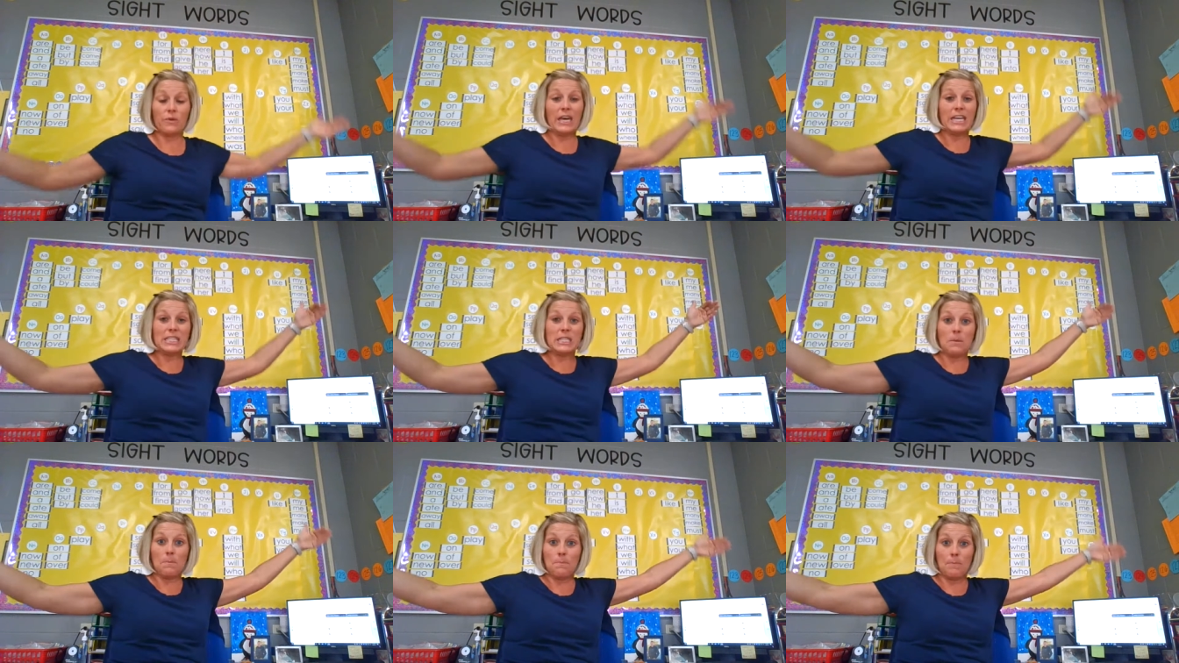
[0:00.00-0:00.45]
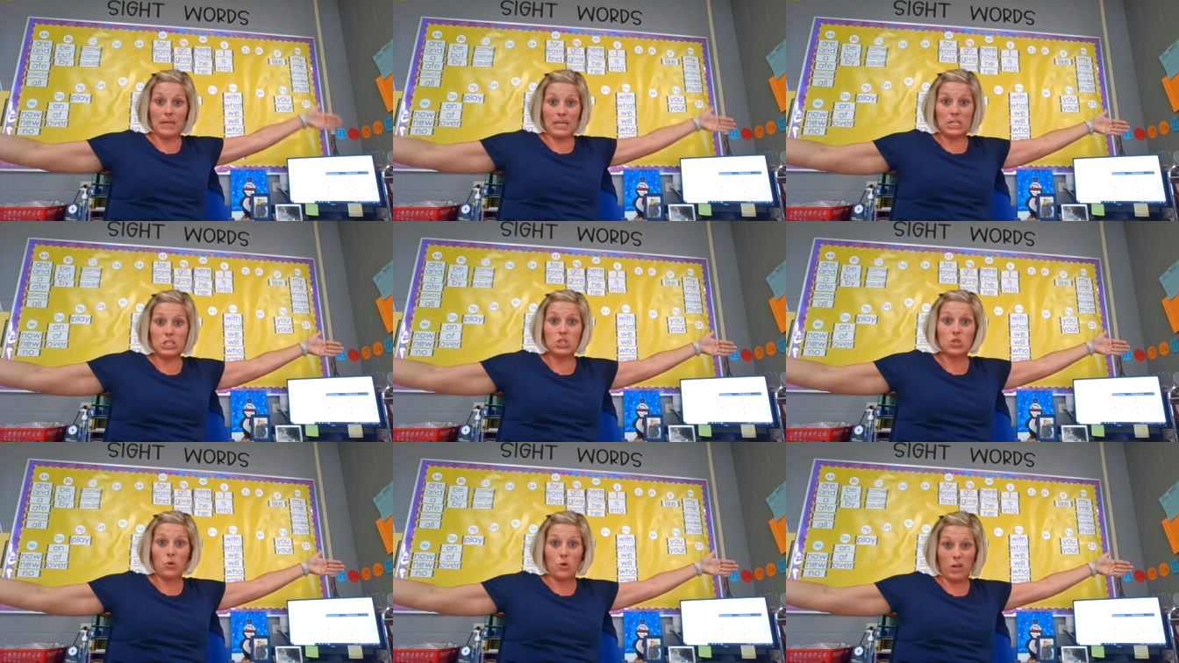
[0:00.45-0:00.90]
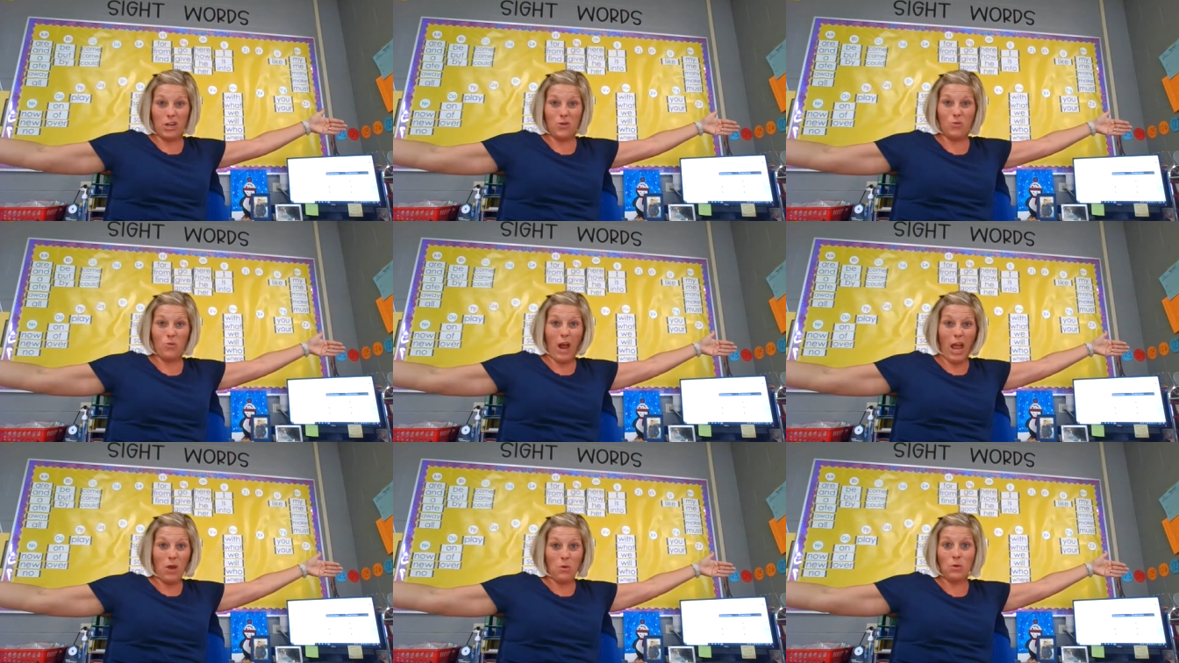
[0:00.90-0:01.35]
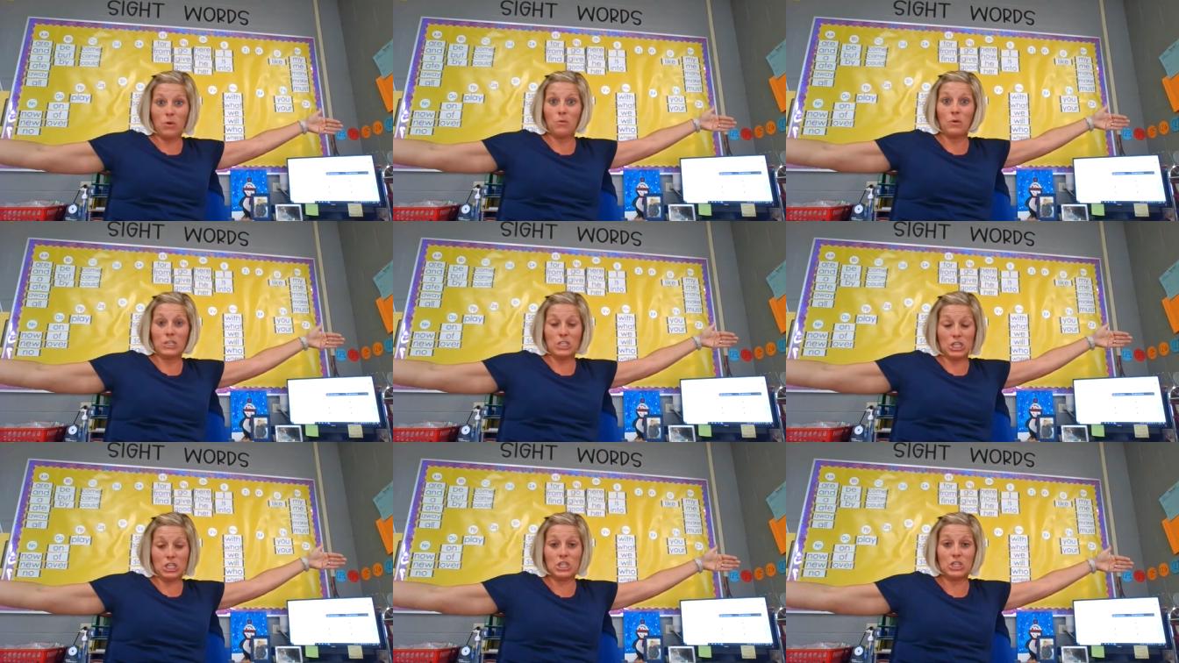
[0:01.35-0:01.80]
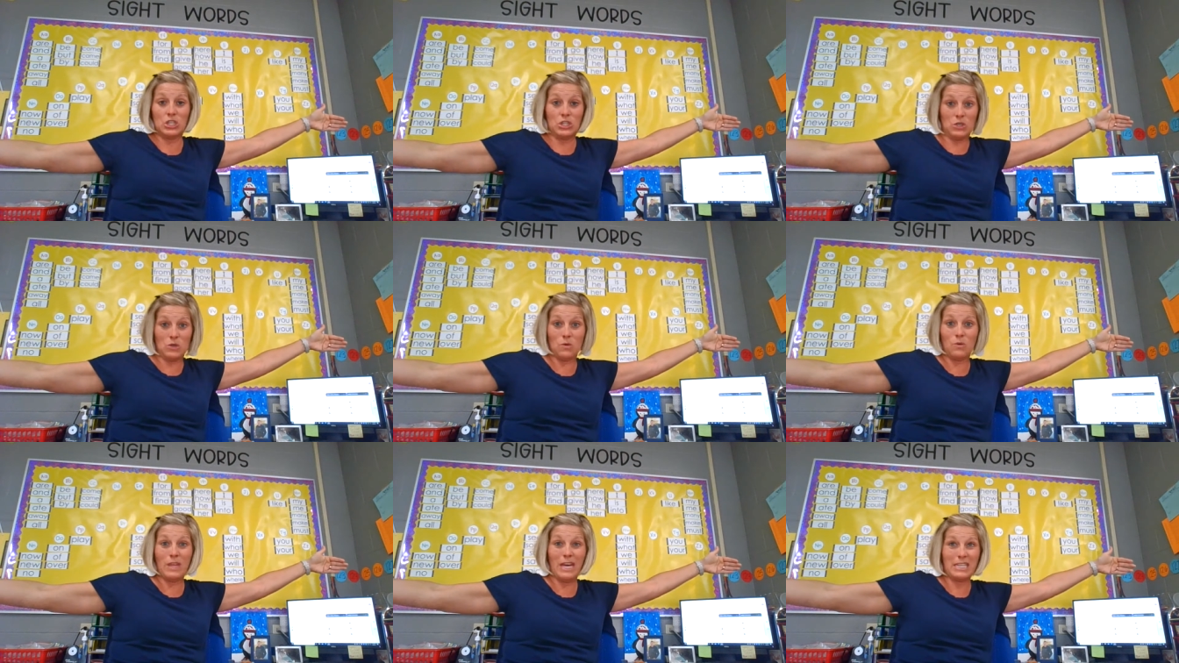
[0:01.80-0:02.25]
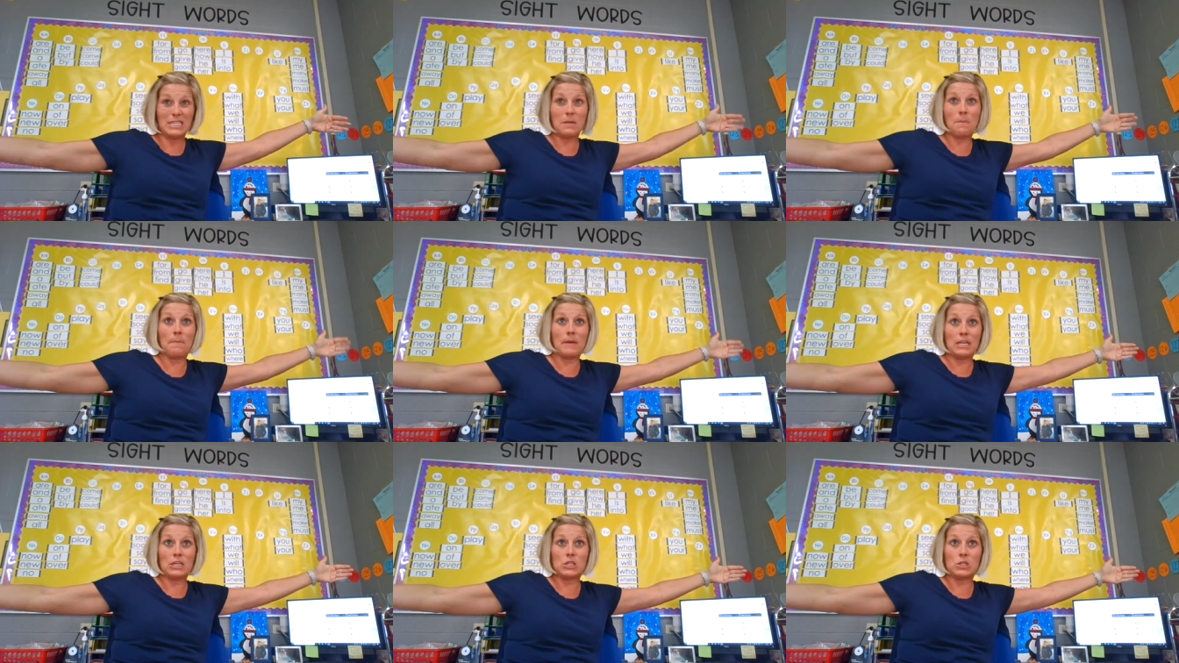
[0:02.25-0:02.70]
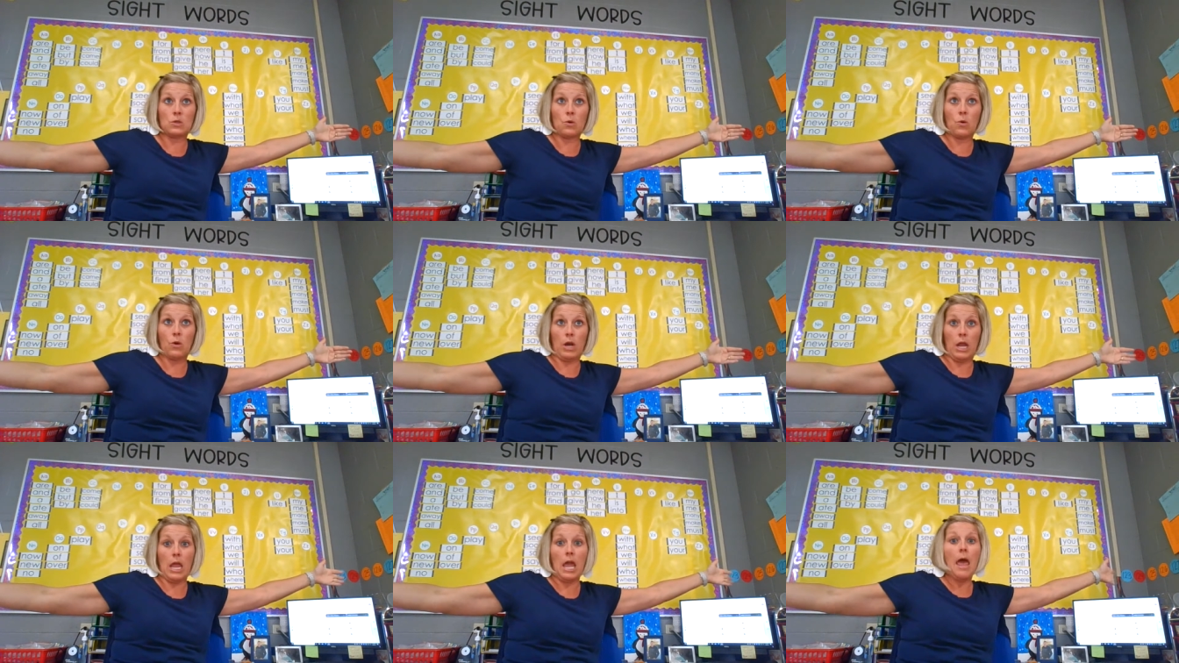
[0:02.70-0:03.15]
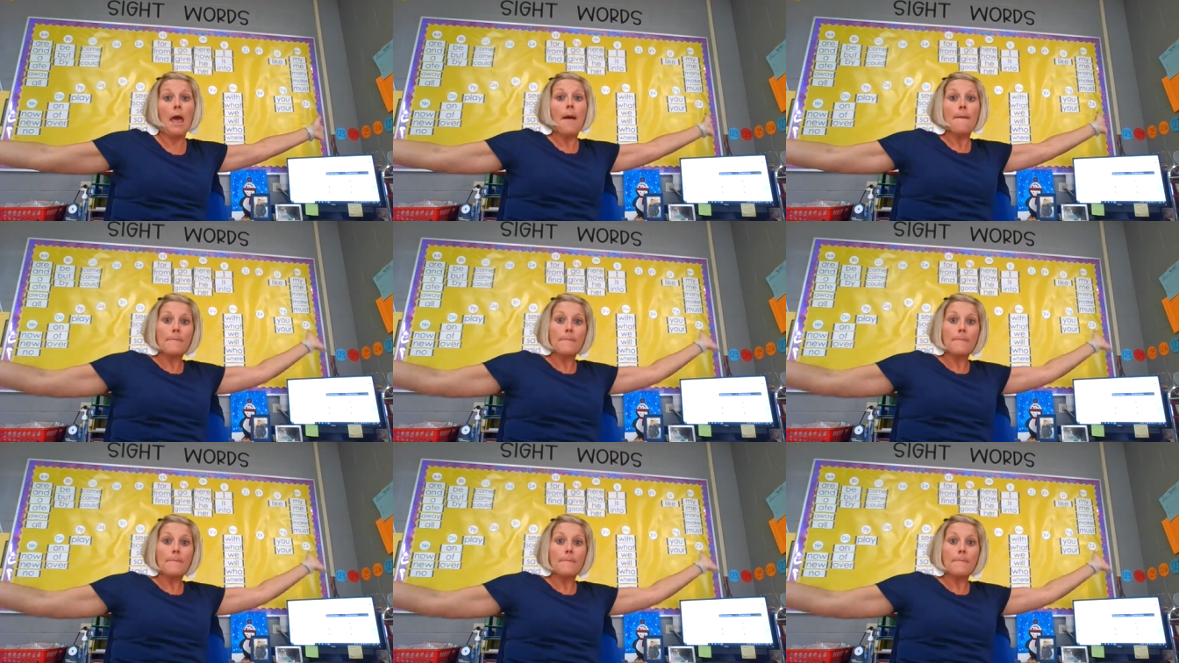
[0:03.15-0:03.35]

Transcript: That's a big story, right? We went to the zoo. That's a big story.